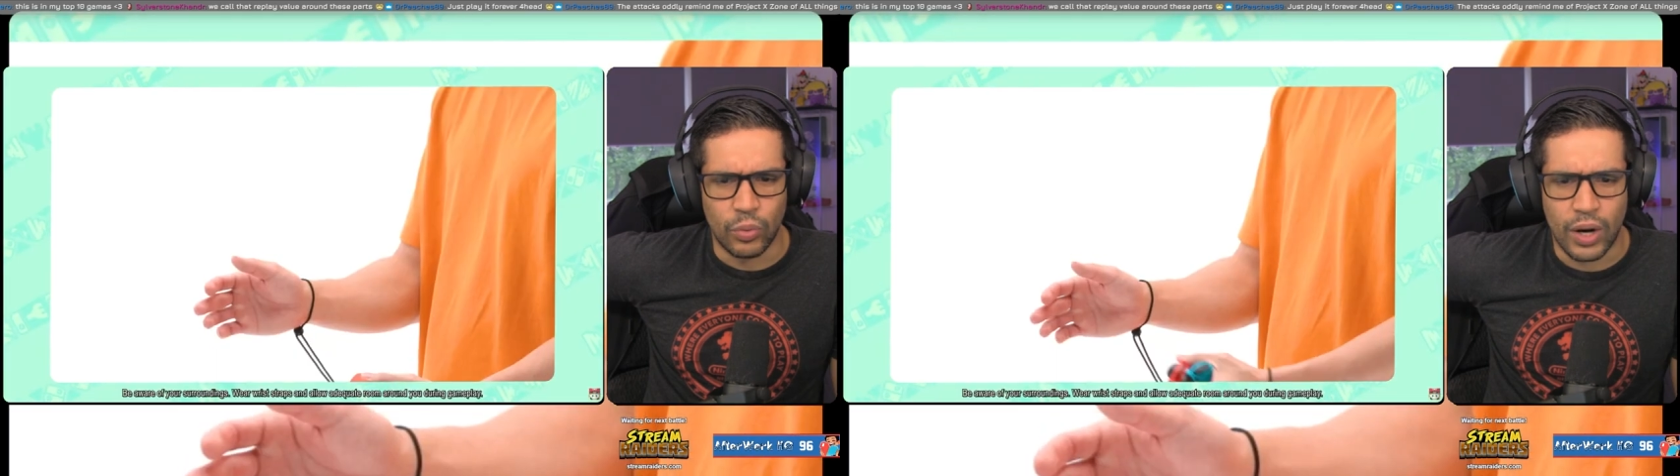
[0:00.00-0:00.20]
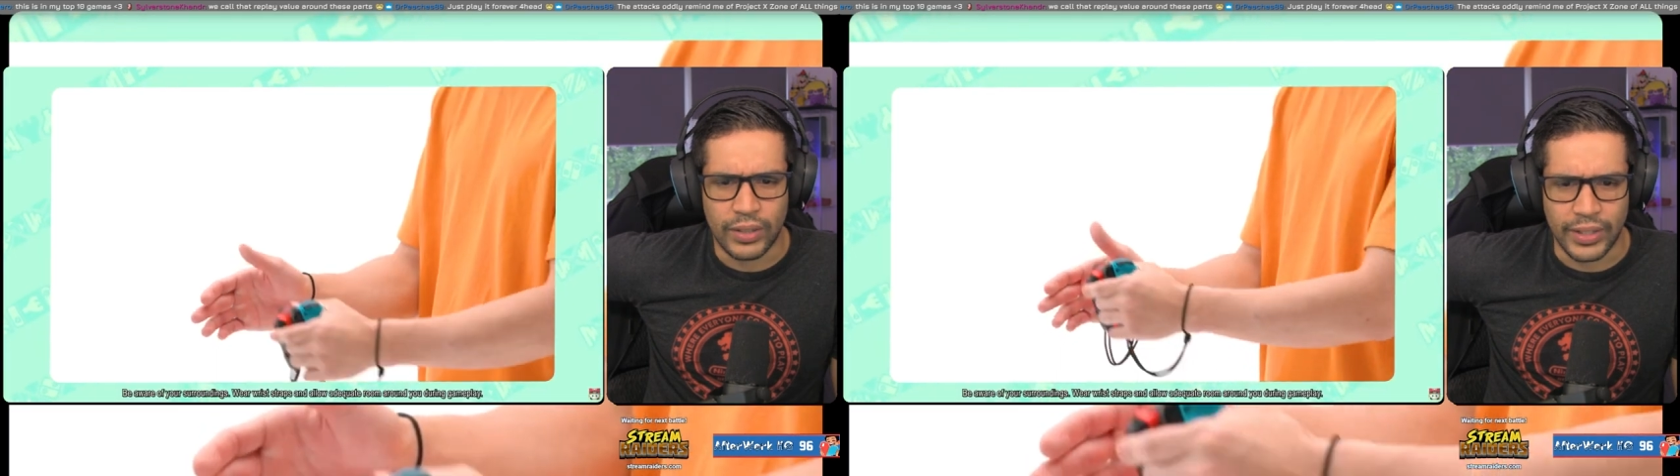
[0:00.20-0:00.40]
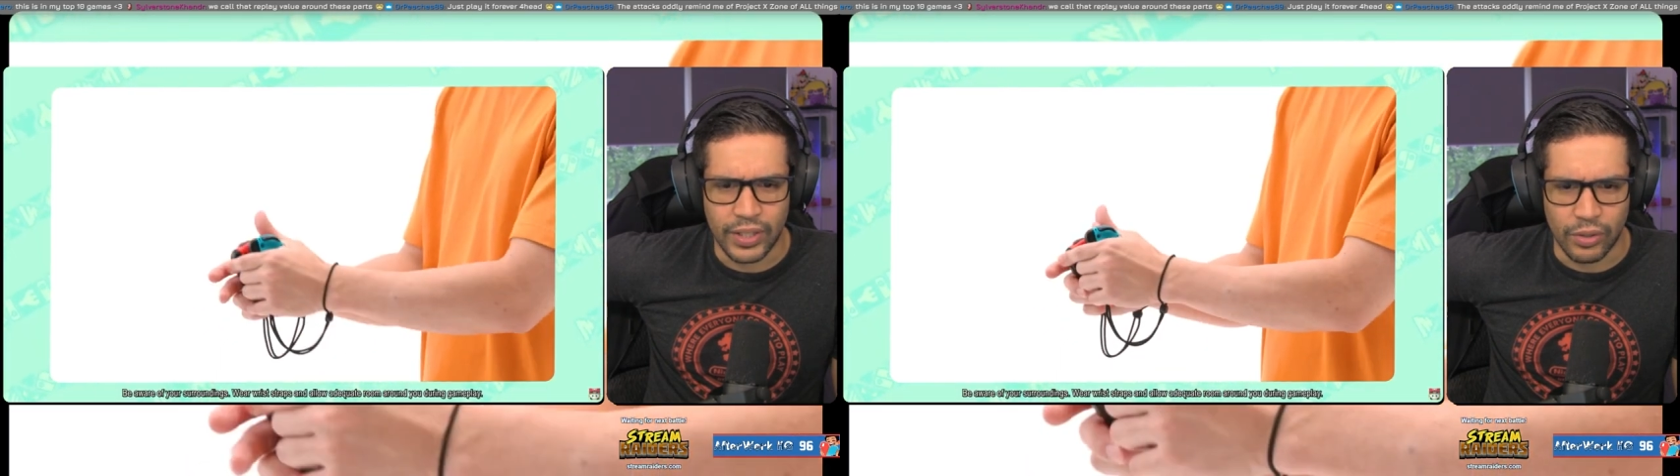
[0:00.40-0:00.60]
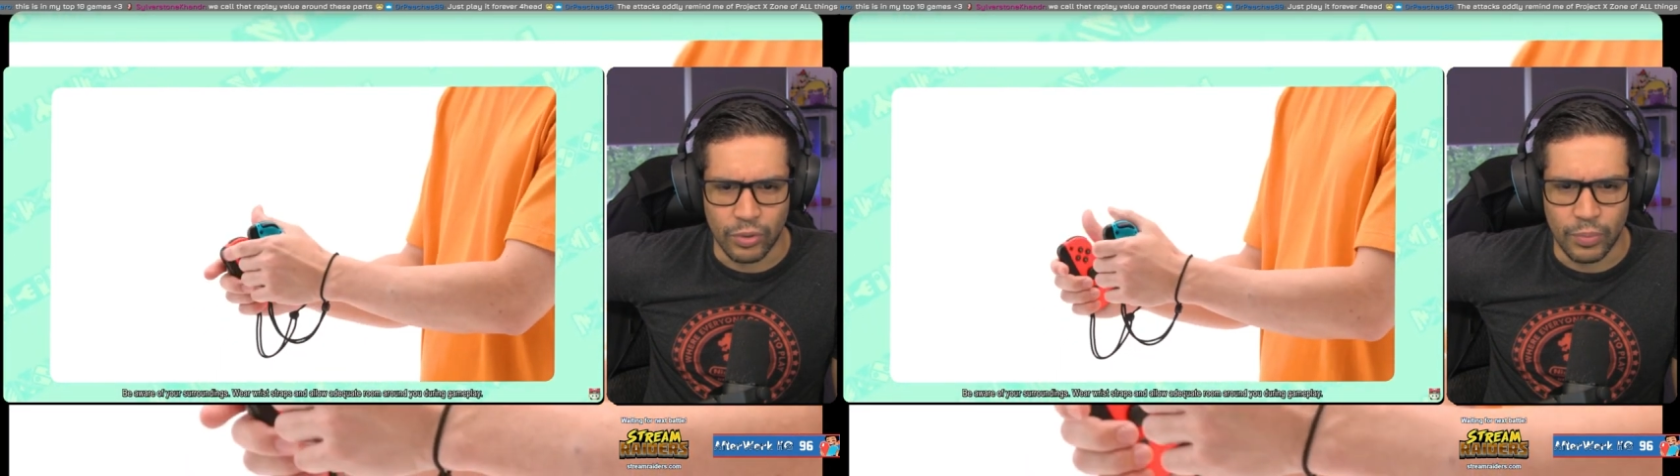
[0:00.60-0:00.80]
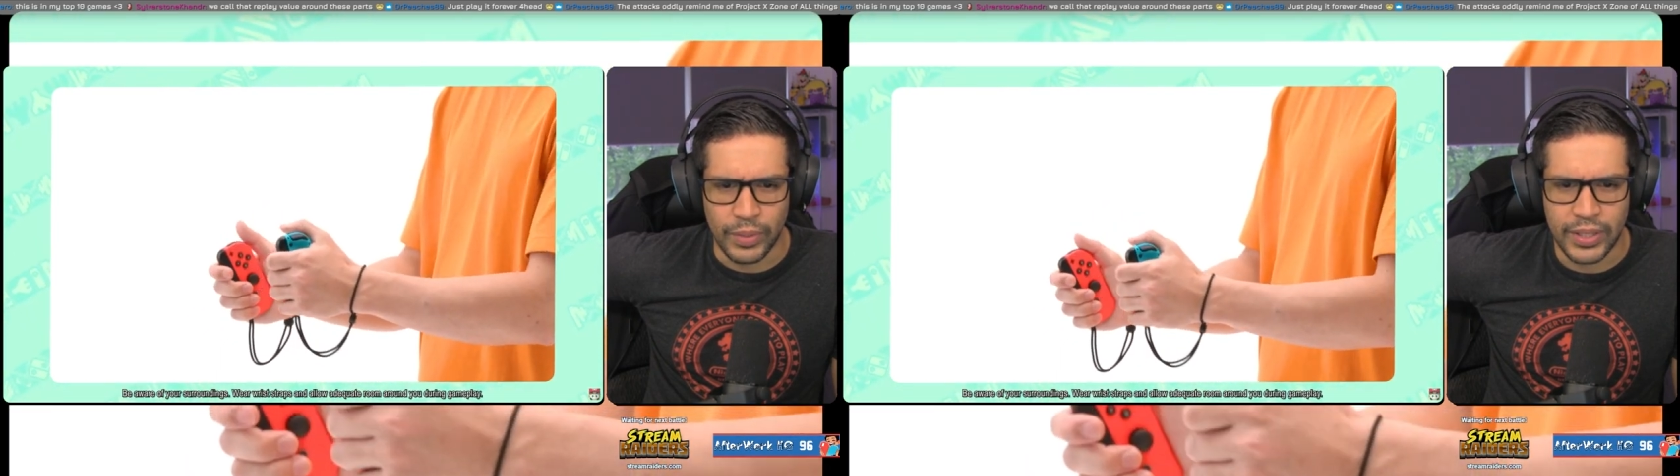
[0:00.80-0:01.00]
walked into the
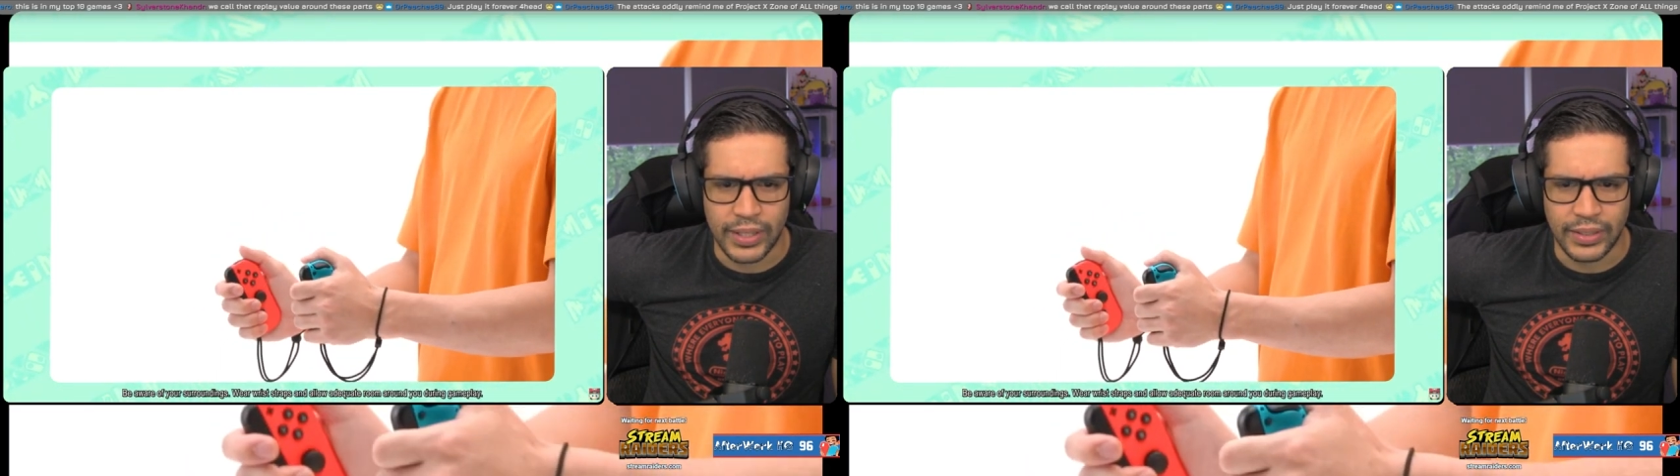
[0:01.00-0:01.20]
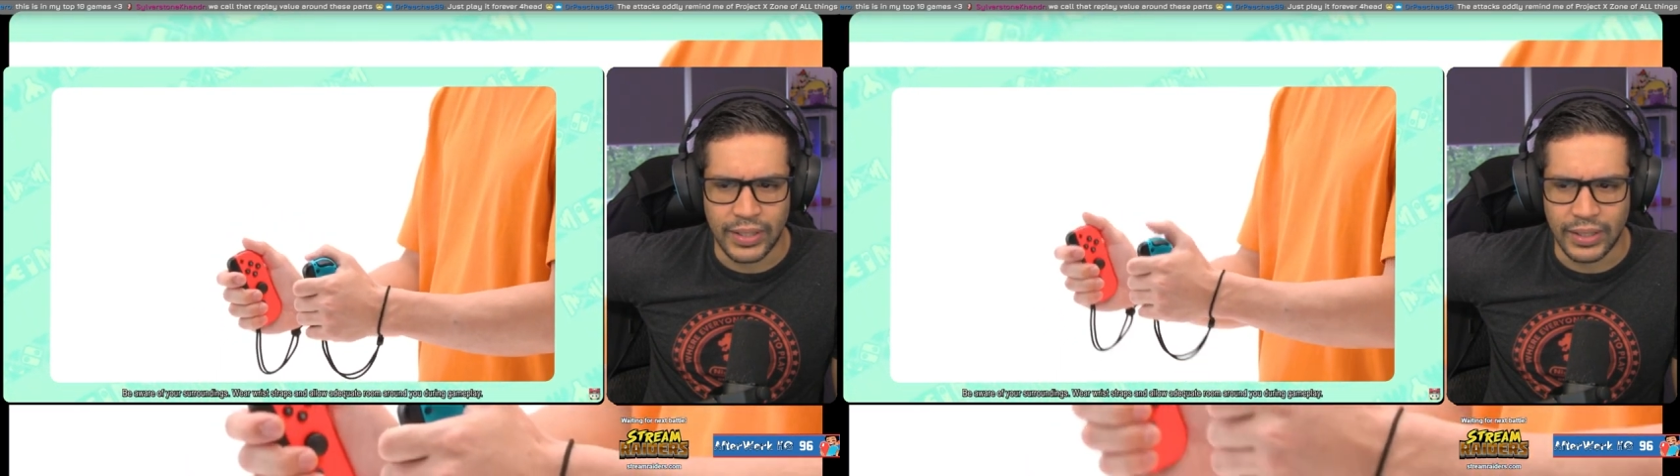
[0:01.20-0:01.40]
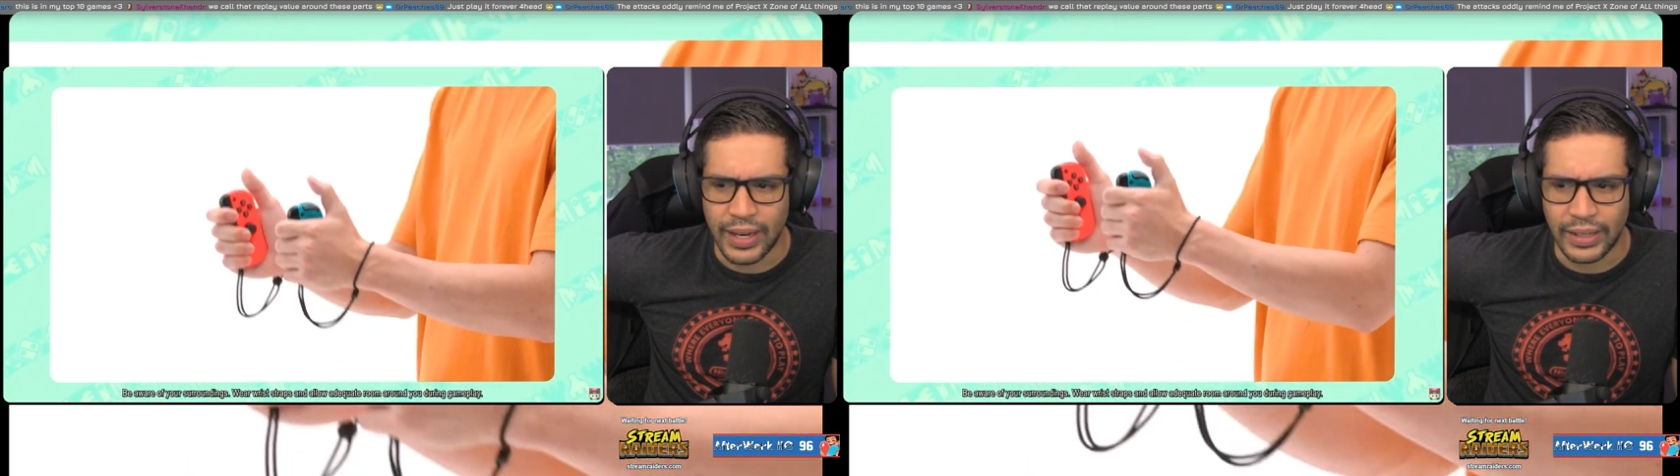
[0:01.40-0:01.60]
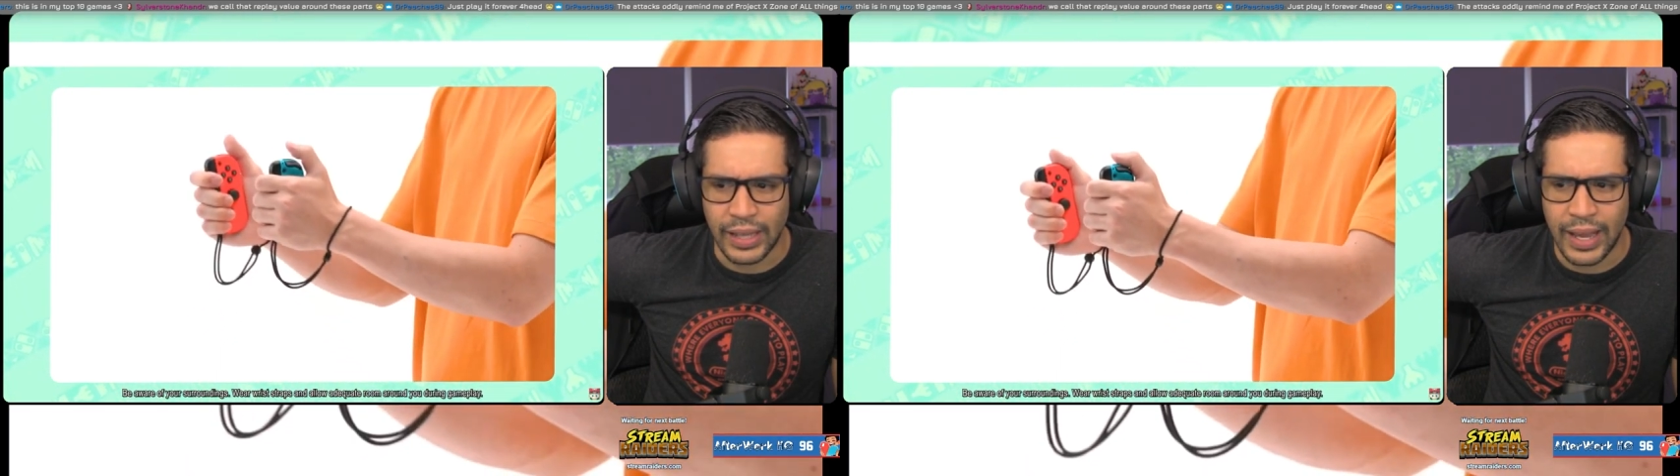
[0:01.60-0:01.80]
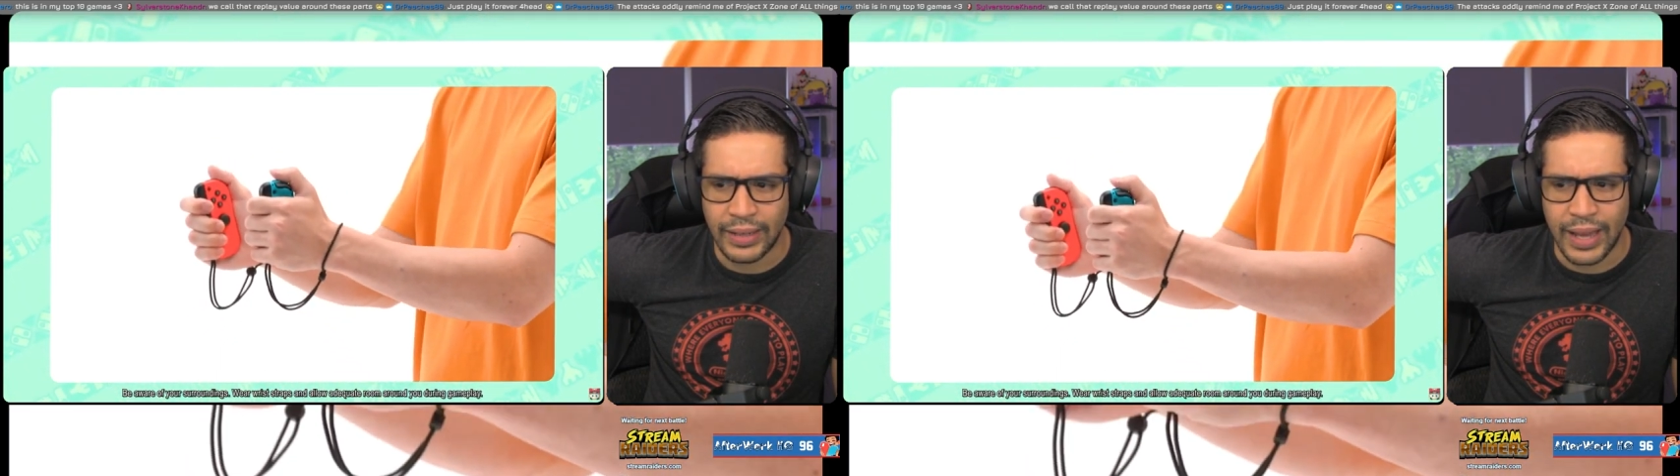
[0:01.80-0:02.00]
room and seen it like that,